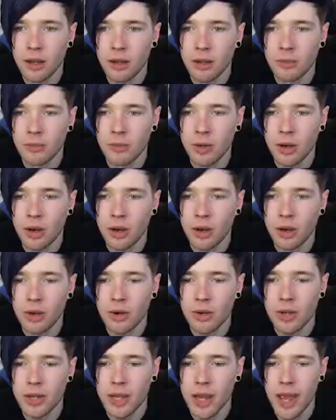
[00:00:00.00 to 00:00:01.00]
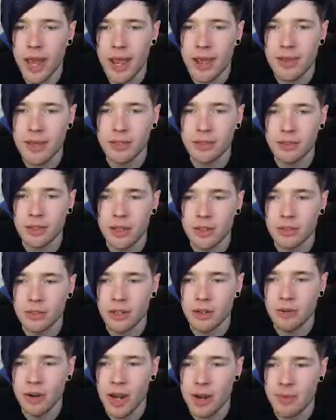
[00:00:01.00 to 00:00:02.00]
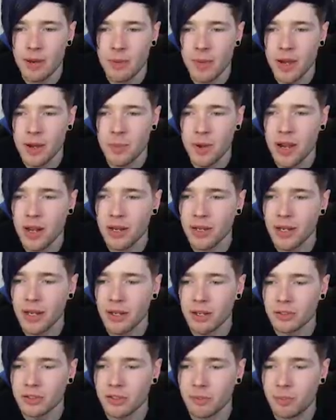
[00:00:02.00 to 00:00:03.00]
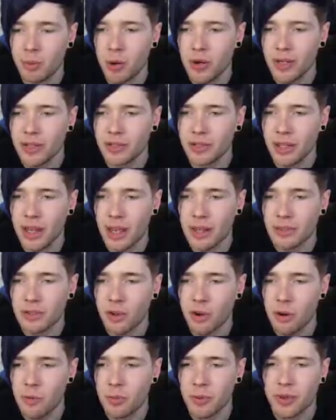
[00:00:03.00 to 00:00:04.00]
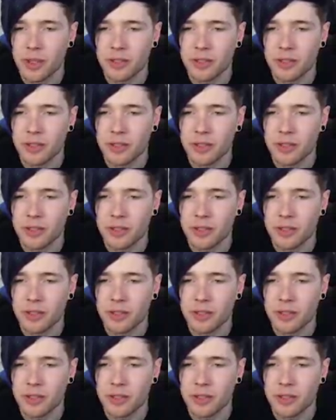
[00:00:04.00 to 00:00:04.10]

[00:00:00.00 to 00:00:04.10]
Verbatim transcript: Um, okay, this looks incredibly weird. We're going to need lots of points again to open